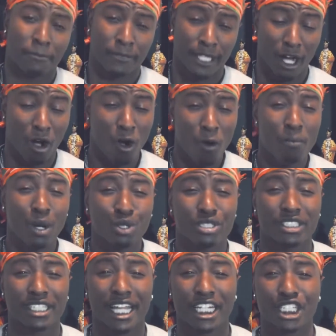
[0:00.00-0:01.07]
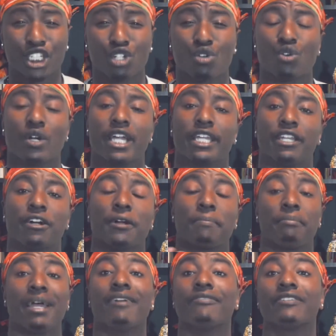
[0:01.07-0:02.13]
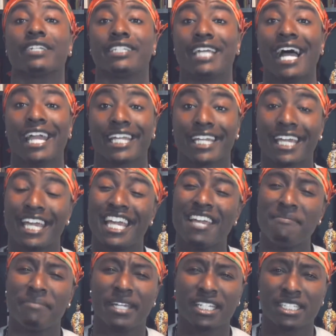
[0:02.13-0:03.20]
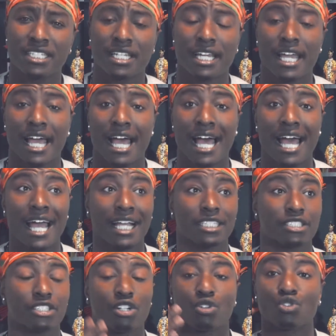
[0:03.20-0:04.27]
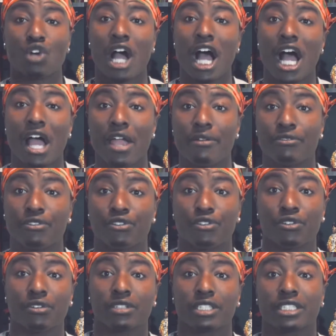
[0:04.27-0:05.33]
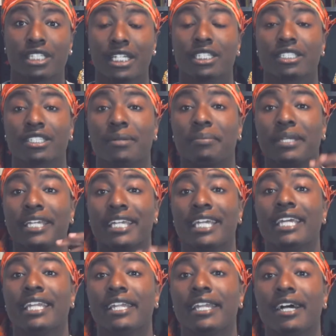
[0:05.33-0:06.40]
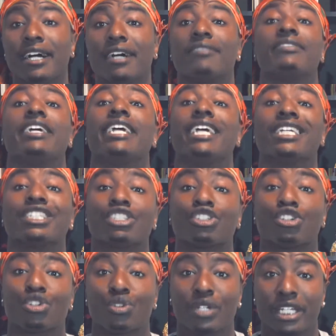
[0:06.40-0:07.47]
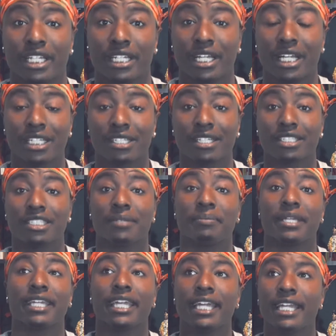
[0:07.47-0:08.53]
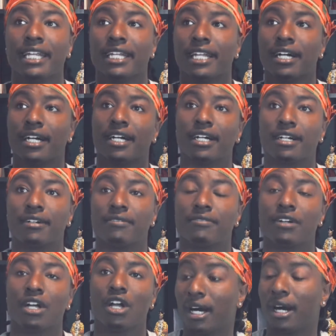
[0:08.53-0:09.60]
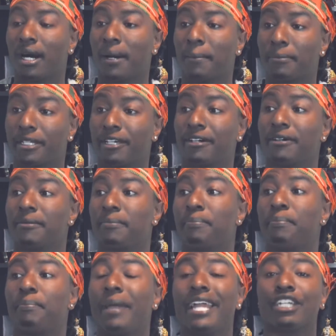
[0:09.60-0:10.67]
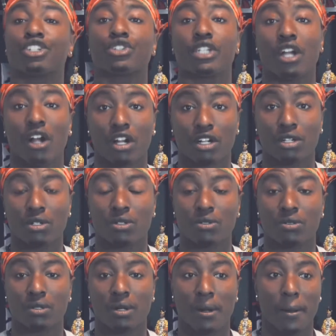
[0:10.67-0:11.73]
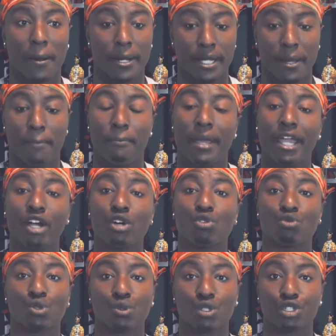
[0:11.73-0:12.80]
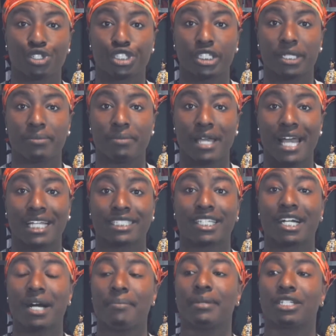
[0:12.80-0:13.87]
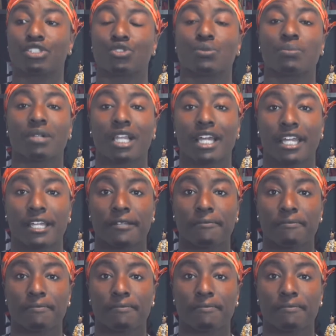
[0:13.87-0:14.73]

The homosexual and hermaphrodite image has derived since the beginning of history, since the beginning of the patriarchal, the male rulership has come into play.